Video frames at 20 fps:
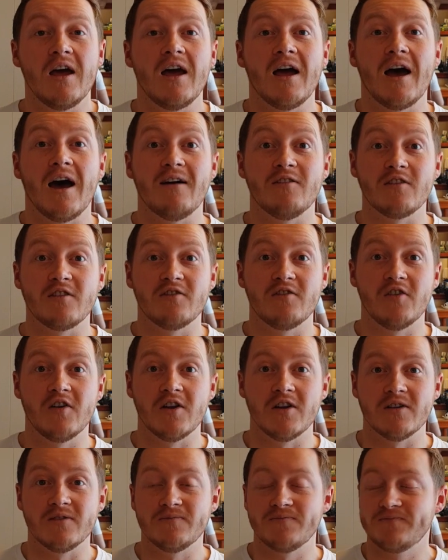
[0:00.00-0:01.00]
having
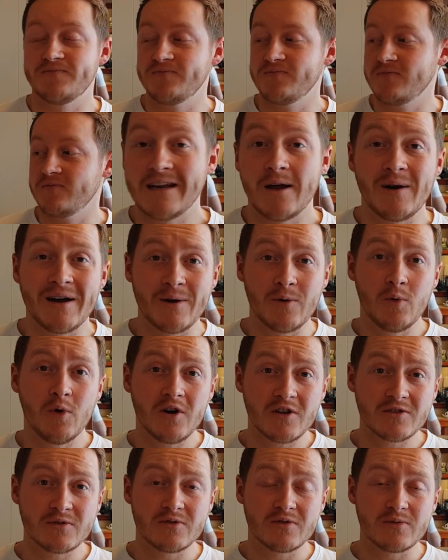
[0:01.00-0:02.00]
fun. Now I
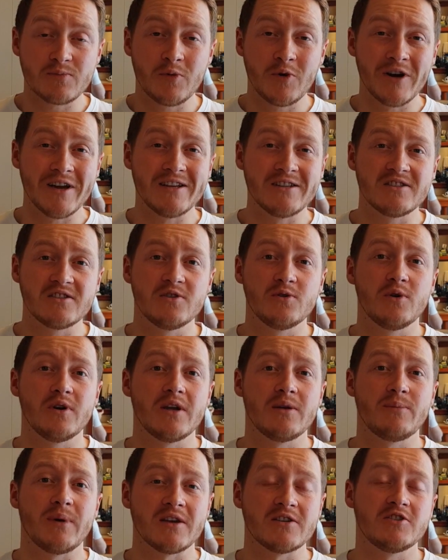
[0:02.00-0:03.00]
was put into
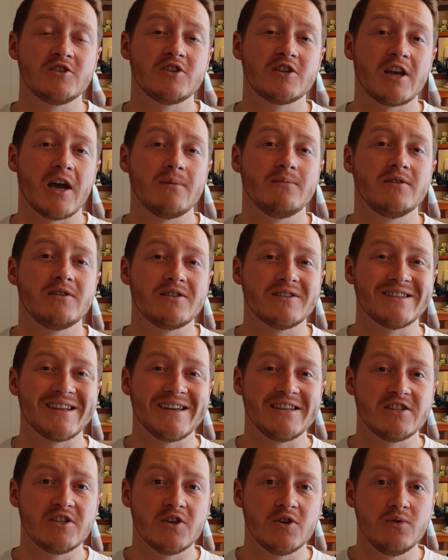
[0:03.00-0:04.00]
a passenger cabin on
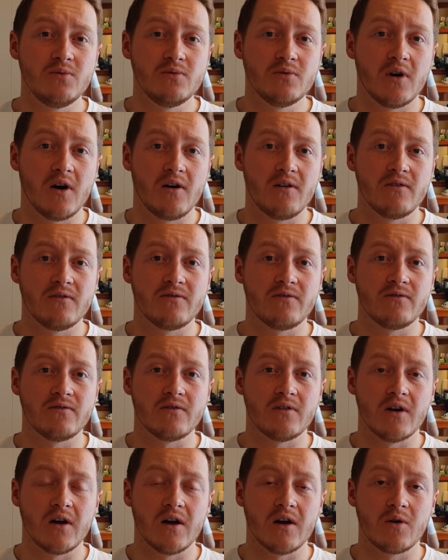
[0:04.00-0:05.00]
day 2 of
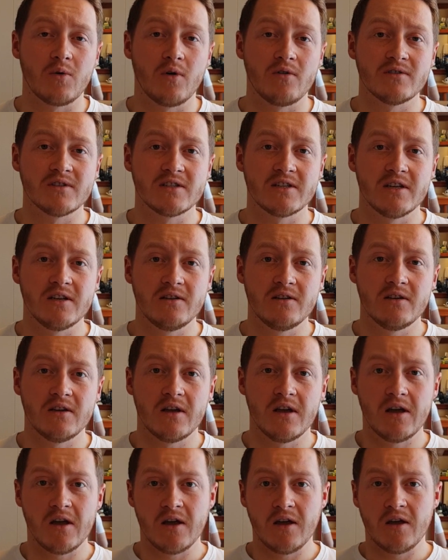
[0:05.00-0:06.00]
quarantine,
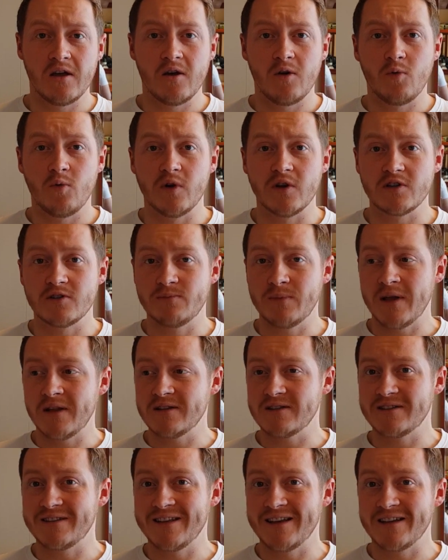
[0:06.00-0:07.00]
which
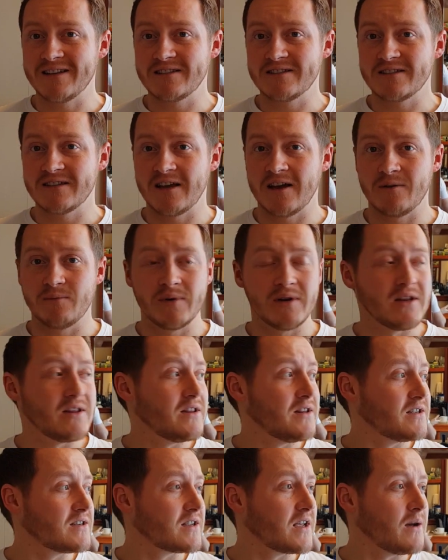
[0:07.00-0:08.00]
meant that I've been in
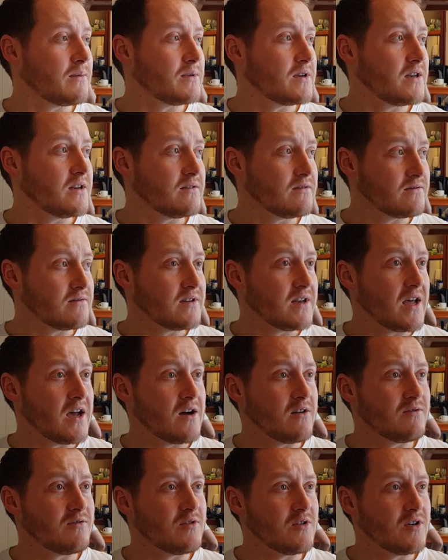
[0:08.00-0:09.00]
this cabin
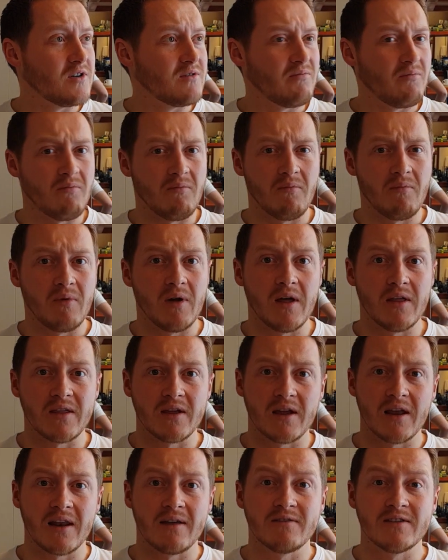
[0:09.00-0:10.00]
now for I
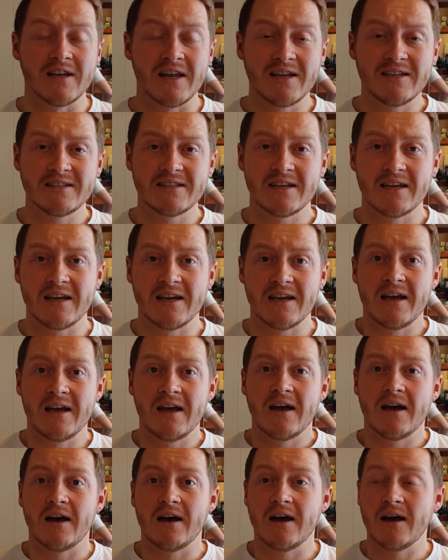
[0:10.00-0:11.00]
think 11 days.
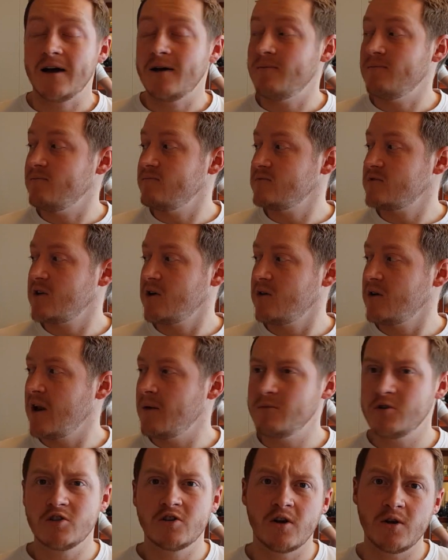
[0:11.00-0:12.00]
So let
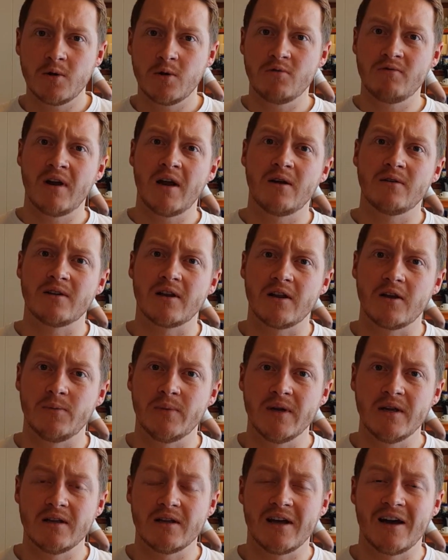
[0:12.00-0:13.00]
me show you around a little
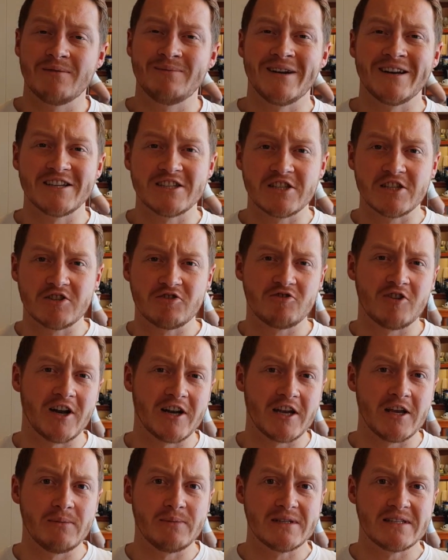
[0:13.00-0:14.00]
bit. I've managed to try
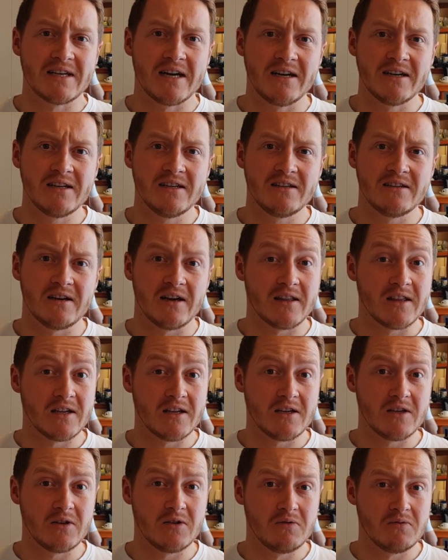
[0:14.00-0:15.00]
and keep it tidy, I
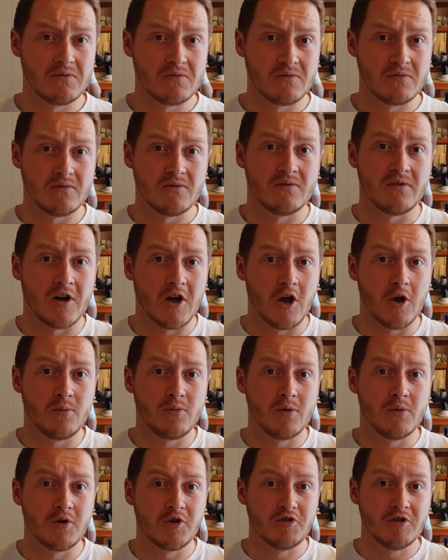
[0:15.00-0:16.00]
think. I
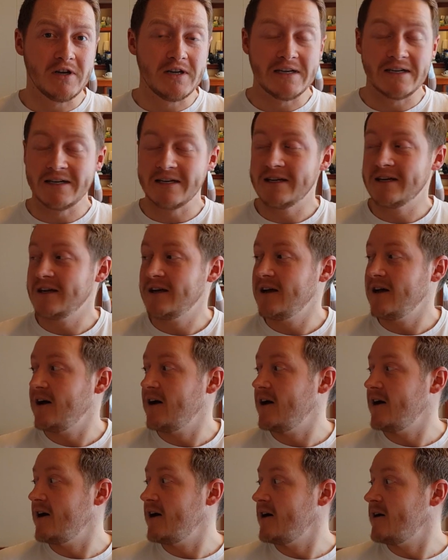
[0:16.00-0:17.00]
hope you agree.
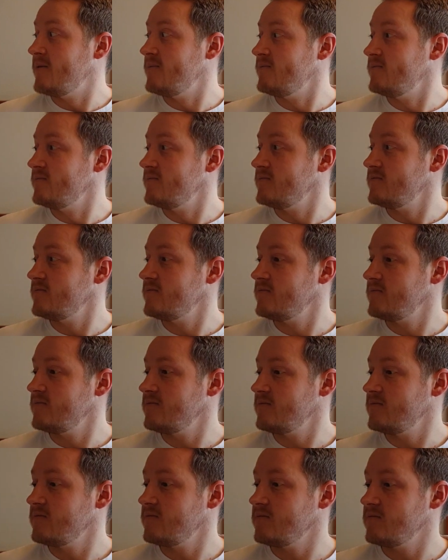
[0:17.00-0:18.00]
So
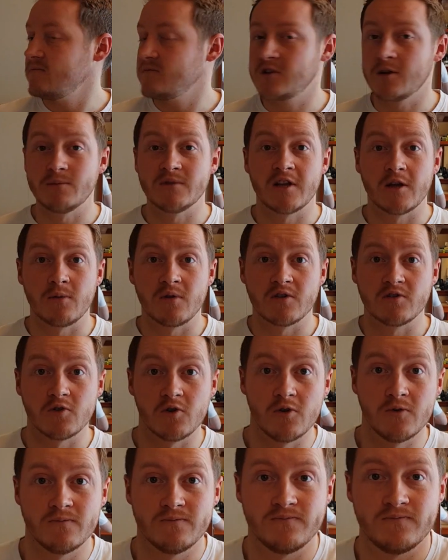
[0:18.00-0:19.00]
let me take you on a tour.